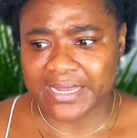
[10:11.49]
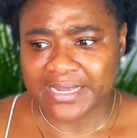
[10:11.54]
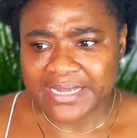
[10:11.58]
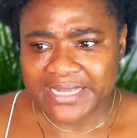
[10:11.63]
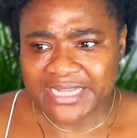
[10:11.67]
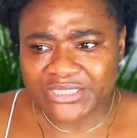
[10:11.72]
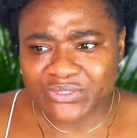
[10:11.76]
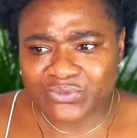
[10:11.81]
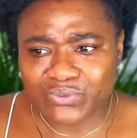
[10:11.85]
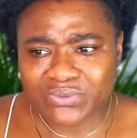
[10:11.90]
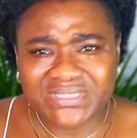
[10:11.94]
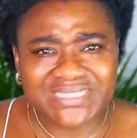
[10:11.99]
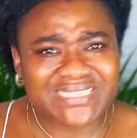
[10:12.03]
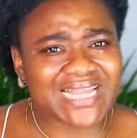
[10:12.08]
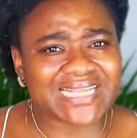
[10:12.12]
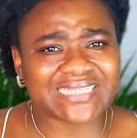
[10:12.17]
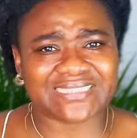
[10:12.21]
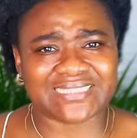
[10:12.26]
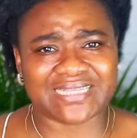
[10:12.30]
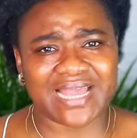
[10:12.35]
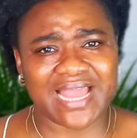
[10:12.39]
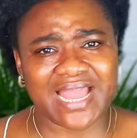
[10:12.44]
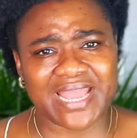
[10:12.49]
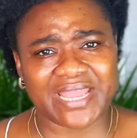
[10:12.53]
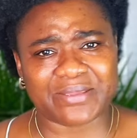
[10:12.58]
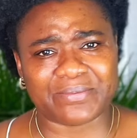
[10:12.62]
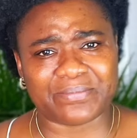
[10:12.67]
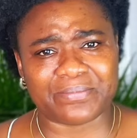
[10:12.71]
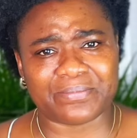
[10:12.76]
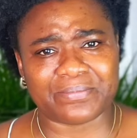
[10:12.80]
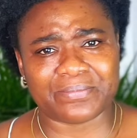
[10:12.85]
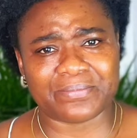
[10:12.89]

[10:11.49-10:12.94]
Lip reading: It will take time.